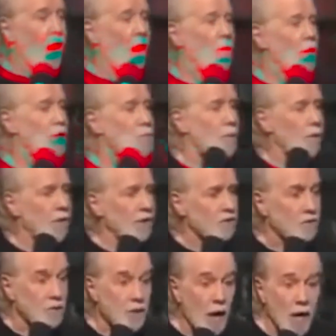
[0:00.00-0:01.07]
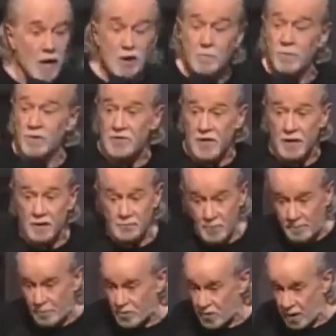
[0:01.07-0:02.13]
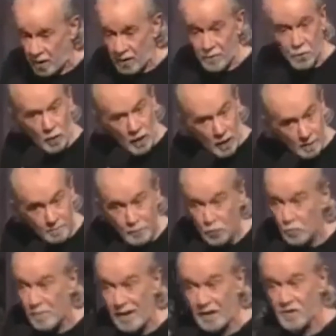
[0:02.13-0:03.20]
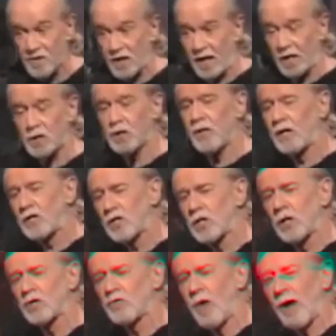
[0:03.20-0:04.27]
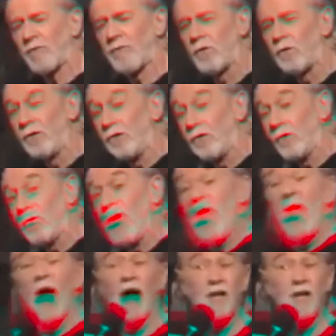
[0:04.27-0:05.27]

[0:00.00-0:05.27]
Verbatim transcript: Our experienced and knowledgeable sales representatives will help you make a selection that's just right for you